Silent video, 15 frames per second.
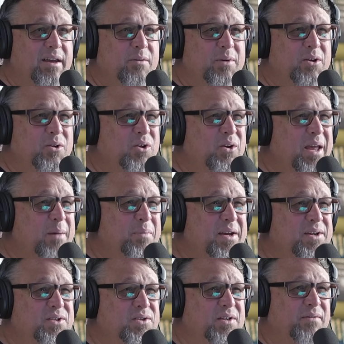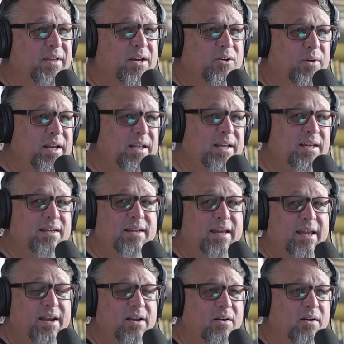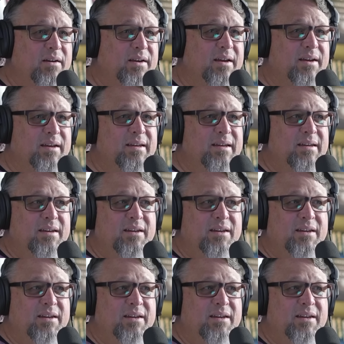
And when you look at pictures of like Greenland and Antarctica,